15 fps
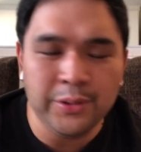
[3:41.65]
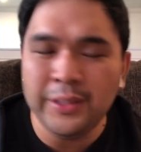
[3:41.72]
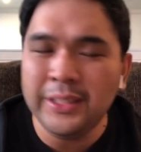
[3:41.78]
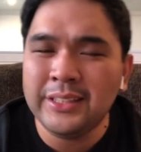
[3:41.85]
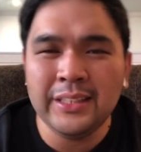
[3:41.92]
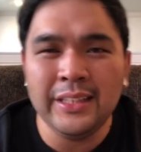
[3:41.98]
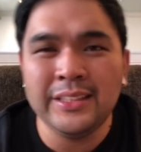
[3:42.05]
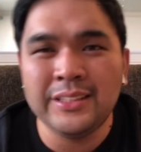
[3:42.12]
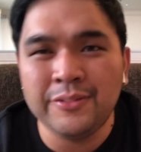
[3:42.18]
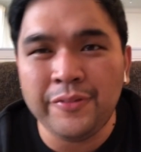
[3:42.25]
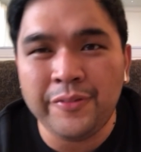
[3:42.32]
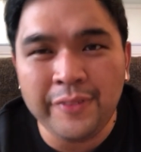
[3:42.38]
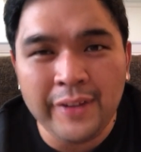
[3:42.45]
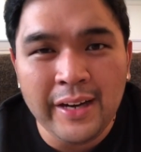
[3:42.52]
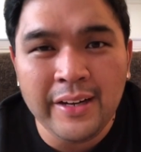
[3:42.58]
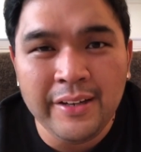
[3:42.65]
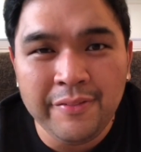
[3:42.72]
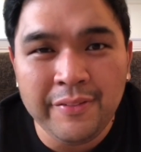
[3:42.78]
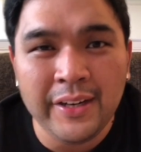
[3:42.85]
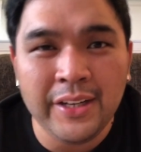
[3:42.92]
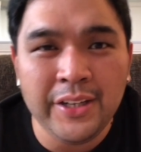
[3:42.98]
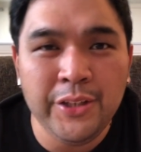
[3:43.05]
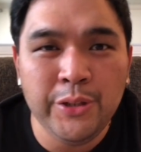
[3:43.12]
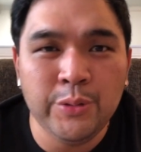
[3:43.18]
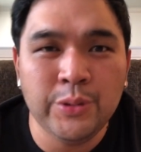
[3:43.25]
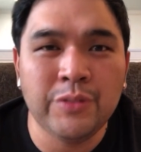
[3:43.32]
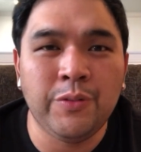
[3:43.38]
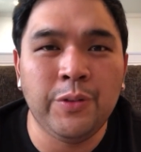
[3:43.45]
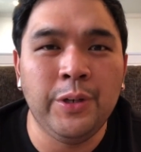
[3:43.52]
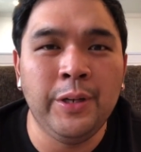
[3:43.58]
So it's it's very very
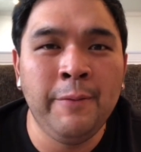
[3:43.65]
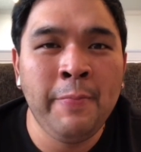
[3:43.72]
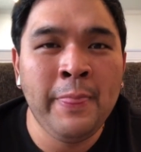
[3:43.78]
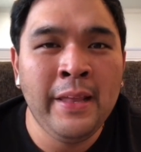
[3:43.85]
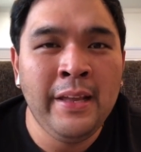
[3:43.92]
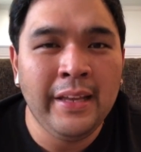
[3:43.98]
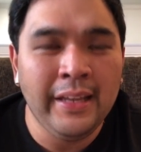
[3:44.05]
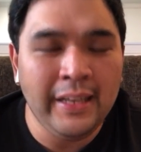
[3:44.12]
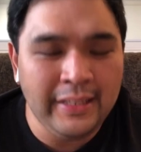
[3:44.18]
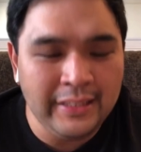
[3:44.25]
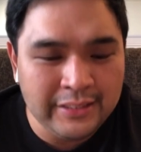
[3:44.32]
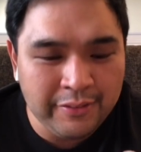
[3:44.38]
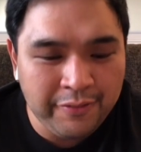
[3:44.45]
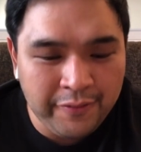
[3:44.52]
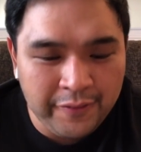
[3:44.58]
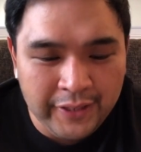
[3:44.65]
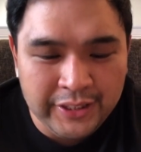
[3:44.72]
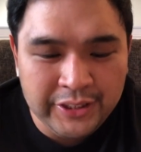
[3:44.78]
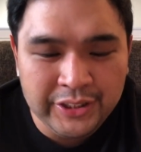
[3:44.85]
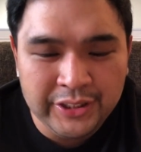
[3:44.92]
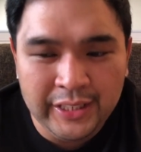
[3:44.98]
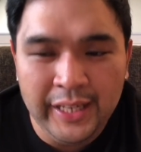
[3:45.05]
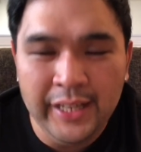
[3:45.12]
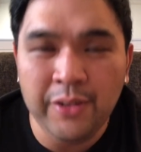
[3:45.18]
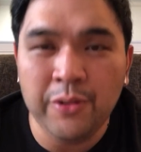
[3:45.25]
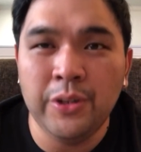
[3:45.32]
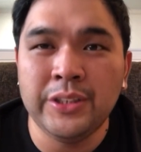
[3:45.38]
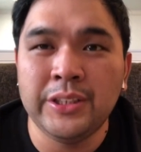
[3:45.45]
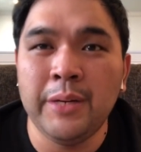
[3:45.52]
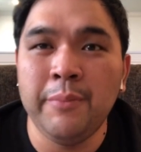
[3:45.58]
useful, and it's a fresh
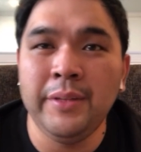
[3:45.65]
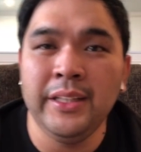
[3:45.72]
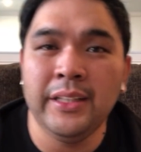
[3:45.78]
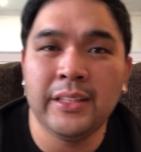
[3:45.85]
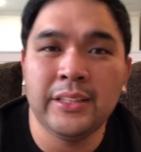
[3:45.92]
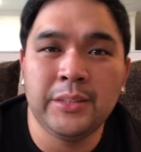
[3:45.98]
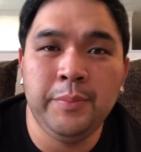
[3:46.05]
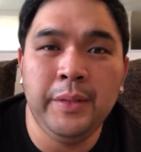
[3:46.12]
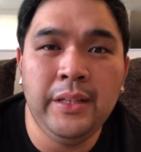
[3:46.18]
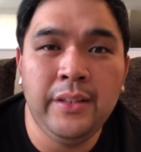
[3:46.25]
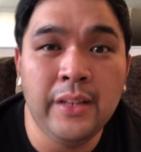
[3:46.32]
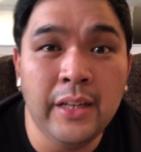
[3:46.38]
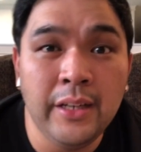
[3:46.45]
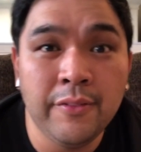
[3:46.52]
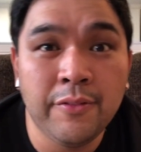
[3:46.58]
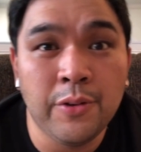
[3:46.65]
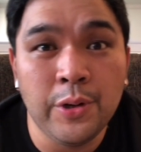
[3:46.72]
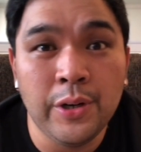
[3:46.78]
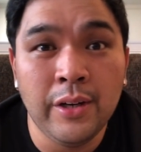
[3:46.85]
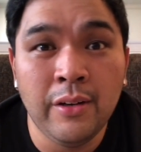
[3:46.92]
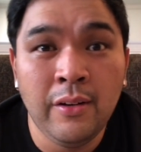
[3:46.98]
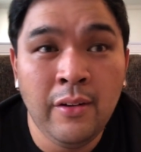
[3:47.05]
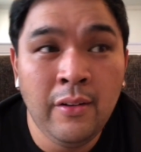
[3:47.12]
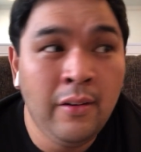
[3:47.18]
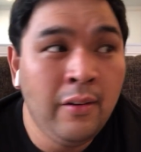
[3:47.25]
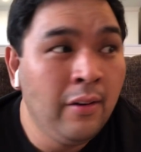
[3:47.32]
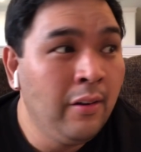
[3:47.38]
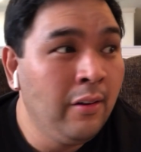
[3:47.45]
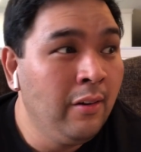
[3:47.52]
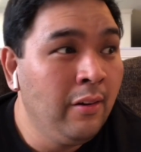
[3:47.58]
take on something that has been done for
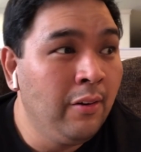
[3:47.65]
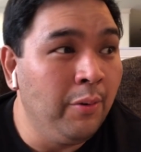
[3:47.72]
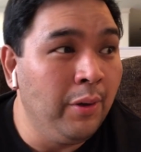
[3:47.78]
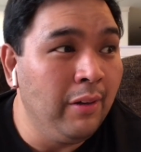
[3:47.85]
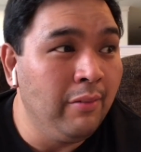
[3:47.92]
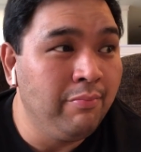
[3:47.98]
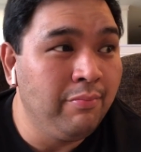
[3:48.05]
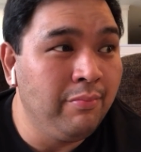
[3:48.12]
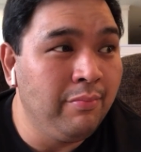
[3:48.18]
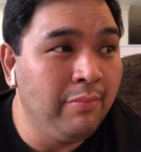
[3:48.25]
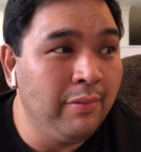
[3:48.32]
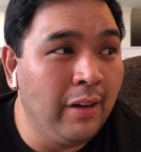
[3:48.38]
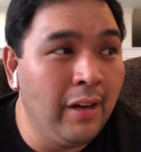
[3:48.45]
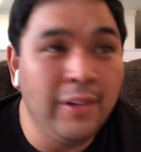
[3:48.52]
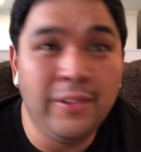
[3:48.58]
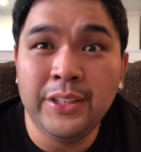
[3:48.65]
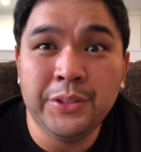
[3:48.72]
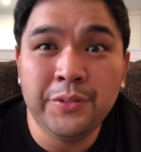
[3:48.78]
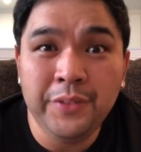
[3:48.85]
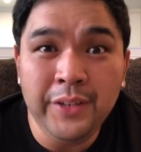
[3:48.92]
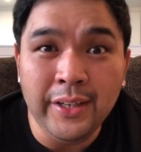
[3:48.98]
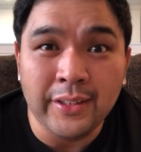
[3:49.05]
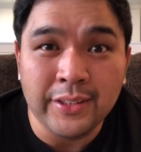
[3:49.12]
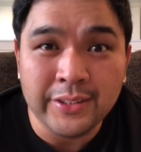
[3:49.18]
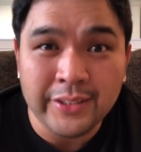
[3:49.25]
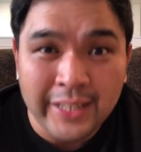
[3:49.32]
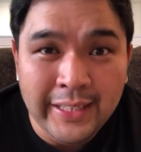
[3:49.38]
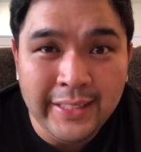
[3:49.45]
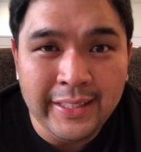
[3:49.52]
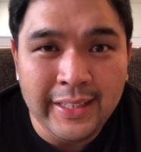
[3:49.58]
well hundreds of years
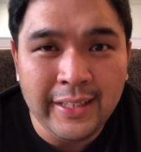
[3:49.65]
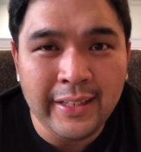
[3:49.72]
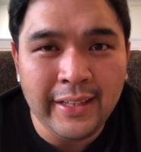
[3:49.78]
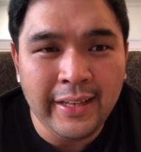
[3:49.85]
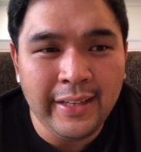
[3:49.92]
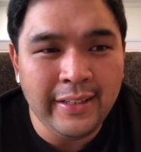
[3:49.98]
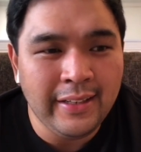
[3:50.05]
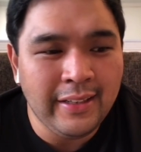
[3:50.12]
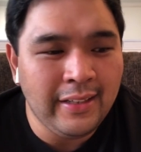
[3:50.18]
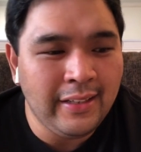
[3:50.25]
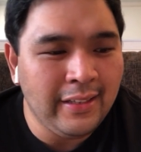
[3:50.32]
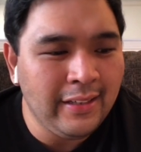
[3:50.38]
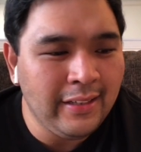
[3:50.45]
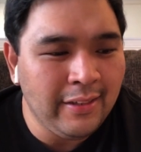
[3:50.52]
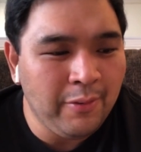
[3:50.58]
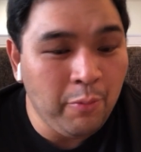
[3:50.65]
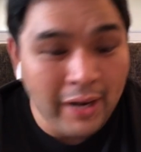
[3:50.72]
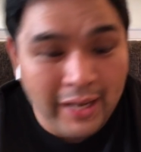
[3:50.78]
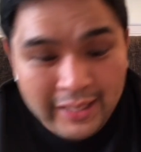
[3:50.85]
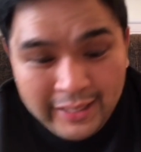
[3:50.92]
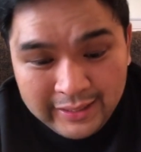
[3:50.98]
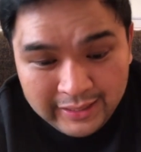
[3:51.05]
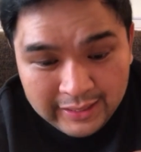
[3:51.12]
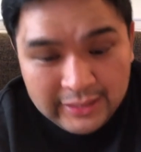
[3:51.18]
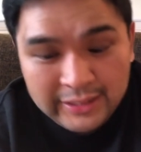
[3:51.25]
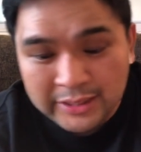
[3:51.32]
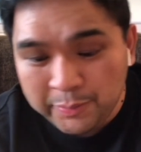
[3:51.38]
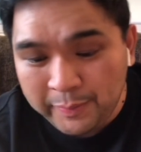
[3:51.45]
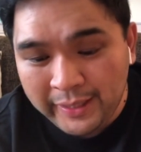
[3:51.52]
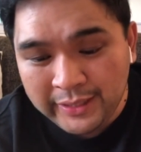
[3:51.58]
writing. And uh, while it is
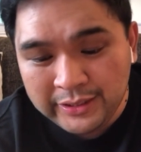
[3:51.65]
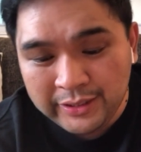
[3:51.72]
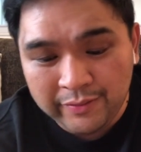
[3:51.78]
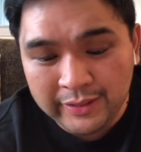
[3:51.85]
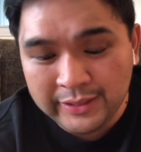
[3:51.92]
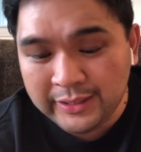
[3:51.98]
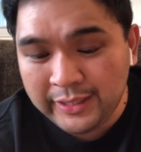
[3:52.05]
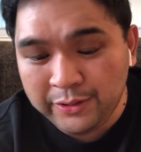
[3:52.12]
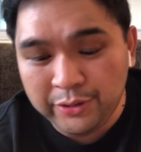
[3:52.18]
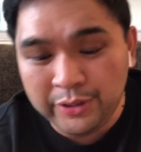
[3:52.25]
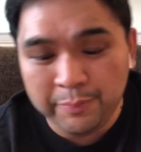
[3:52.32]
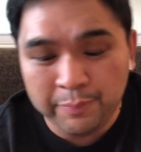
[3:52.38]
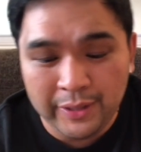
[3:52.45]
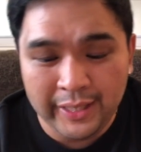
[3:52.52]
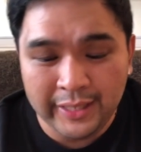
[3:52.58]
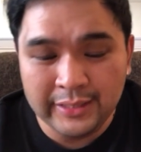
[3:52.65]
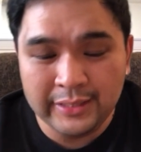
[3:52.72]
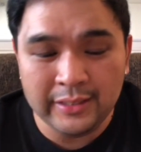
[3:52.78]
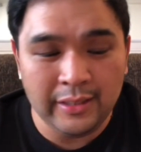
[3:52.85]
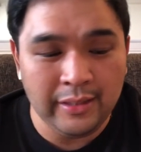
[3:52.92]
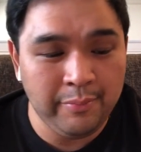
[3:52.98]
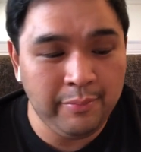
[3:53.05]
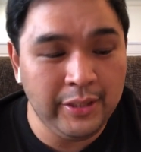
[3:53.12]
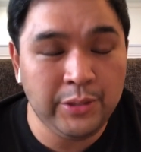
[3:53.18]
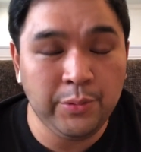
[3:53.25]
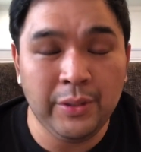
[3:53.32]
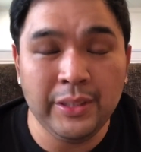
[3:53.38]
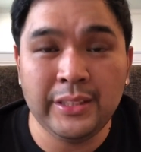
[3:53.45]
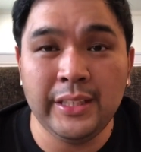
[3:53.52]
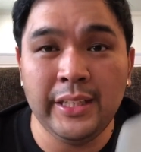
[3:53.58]
expensive, let's get to the price. Uh,
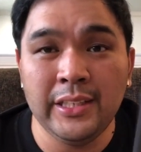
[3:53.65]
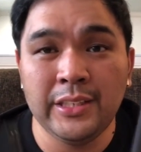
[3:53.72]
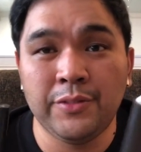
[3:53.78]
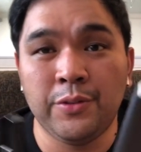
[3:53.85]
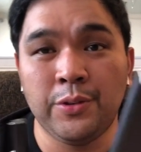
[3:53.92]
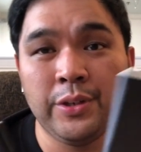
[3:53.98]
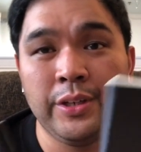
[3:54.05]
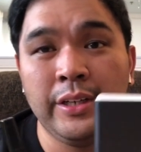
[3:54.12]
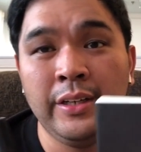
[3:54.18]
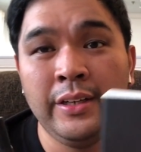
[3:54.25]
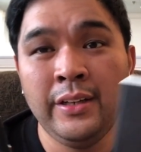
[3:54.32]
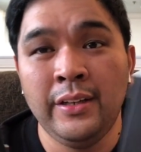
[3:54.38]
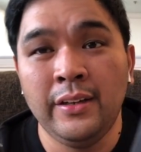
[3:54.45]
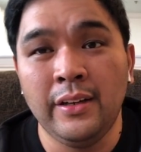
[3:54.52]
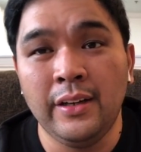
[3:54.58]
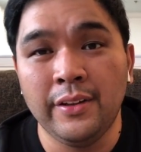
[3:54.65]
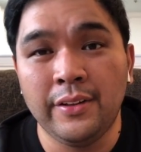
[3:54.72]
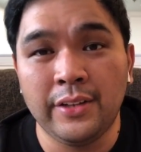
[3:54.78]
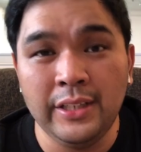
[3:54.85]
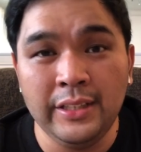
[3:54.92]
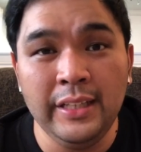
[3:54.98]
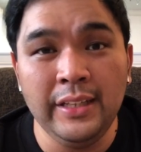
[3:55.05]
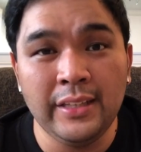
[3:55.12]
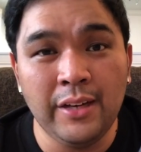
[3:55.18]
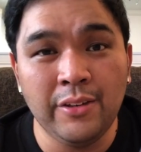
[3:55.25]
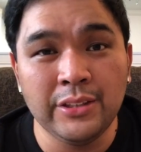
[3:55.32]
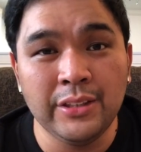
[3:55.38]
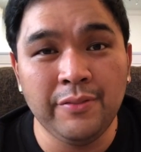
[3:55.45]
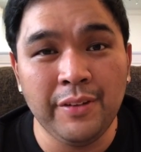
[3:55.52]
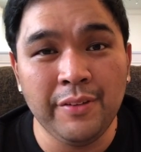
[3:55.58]
this one sells for uh, thirteen
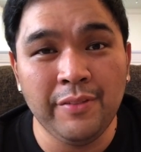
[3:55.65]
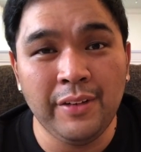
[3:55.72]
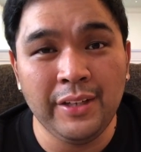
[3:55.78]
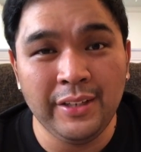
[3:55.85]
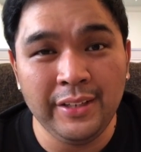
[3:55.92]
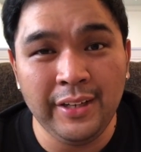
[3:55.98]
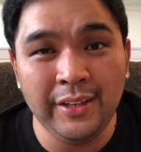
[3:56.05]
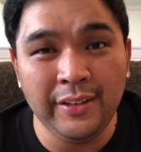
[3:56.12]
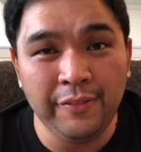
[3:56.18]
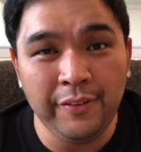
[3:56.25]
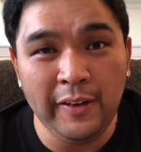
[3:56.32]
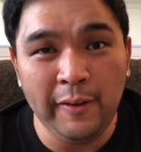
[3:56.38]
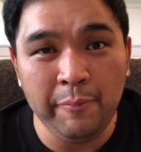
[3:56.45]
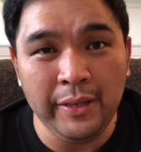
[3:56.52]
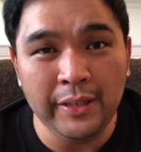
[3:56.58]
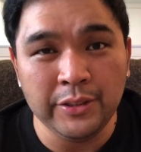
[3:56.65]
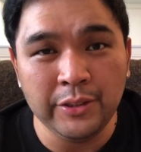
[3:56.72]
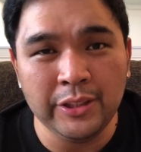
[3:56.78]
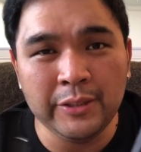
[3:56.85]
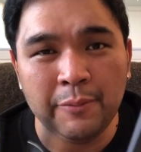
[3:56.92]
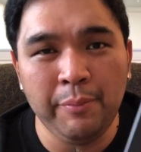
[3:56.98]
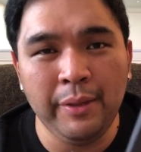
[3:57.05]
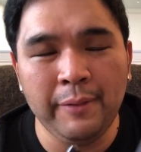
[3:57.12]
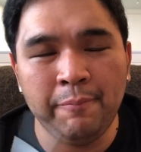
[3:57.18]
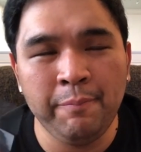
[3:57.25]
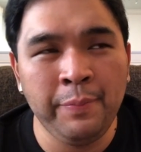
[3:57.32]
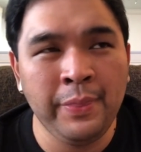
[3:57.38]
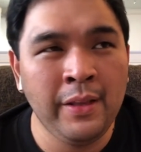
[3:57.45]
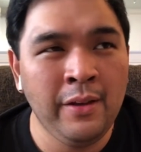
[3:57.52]
thousand five hundred here in the Philippines. it's a bit